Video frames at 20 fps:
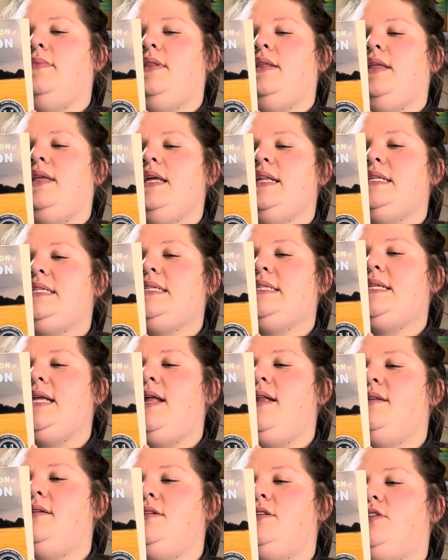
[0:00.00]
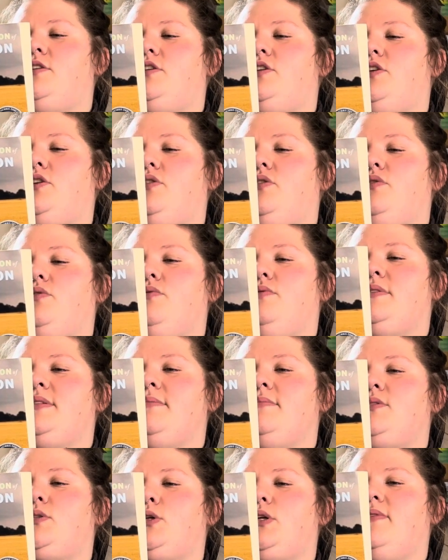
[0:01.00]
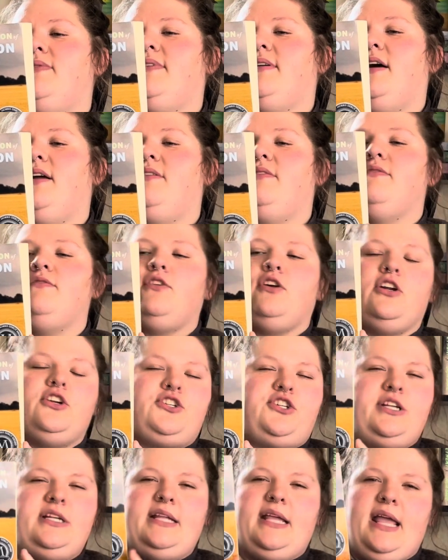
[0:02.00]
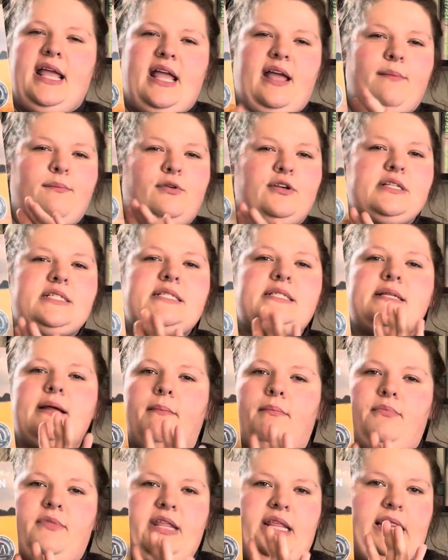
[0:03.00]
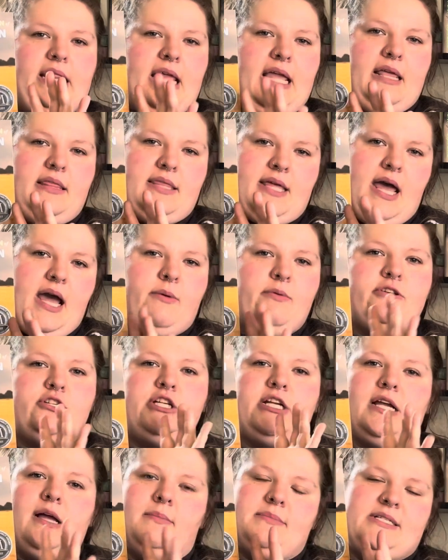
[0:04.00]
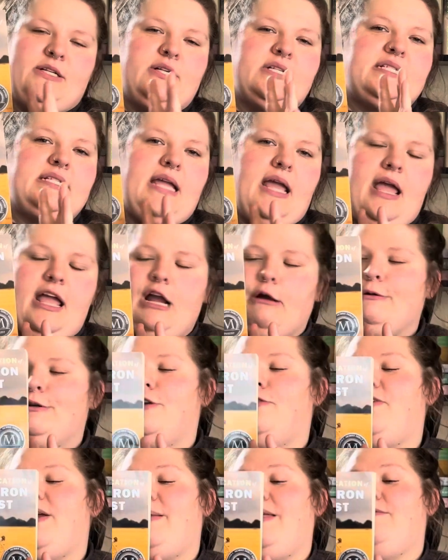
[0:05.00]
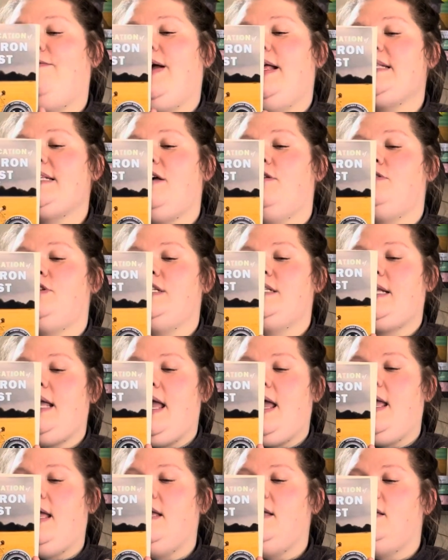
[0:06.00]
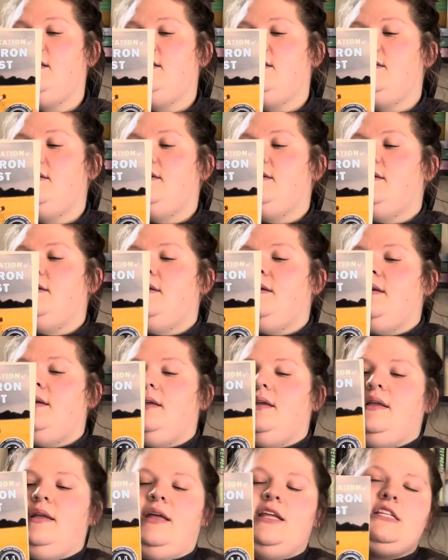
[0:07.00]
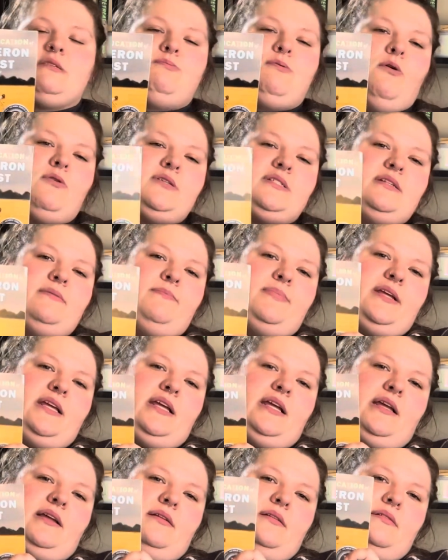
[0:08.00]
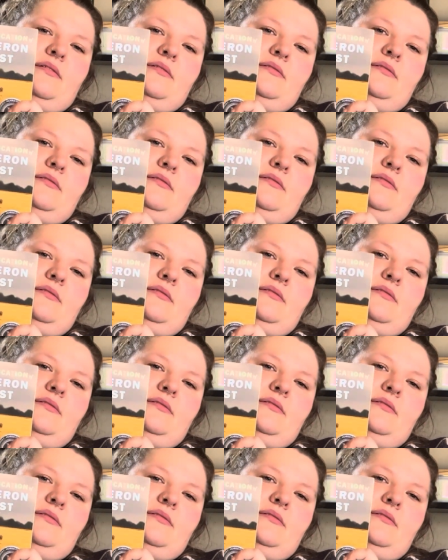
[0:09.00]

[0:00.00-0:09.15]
gets sent to some sort of conversion camp or something like that when she comes out as gay, or when her family finds out she's gay. It's supposed to be